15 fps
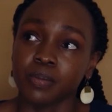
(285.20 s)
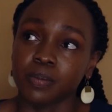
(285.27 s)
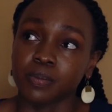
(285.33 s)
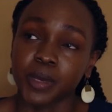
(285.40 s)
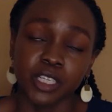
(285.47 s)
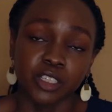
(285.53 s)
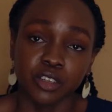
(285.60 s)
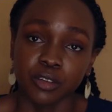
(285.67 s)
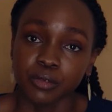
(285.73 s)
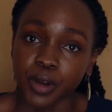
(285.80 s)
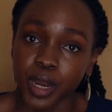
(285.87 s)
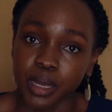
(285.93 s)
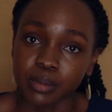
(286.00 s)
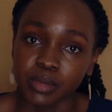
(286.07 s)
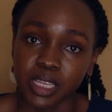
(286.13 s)
picture
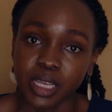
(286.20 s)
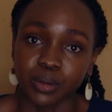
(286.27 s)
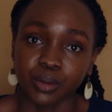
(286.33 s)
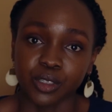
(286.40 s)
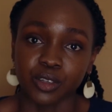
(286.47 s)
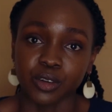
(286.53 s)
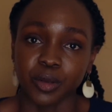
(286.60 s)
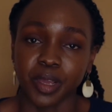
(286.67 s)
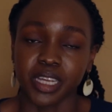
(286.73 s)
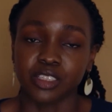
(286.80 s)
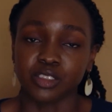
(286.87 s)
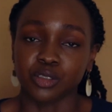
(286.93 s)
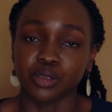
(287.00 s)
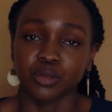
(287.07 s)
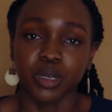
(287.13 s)
frames, they would create
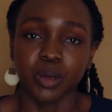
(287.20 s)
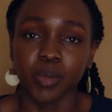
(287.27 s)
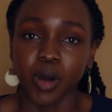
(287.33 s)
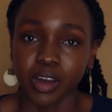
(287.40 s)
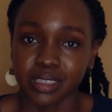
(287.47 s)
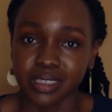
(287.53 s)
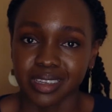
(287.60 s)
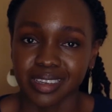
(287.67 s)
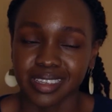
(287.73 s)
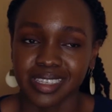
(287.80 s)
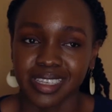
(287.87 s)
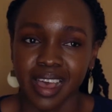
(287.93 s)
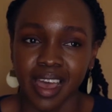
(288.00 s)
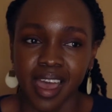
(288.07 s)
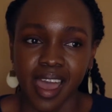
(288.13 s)
jewelry boxes,